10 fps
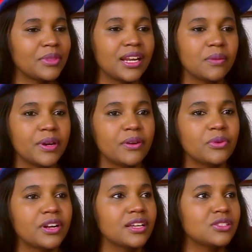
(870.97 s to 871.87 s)
there like, Pierra
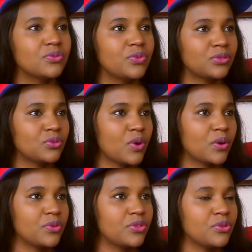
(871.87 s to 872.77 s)
would like to
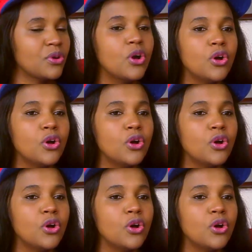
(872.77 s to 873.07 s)
work with you.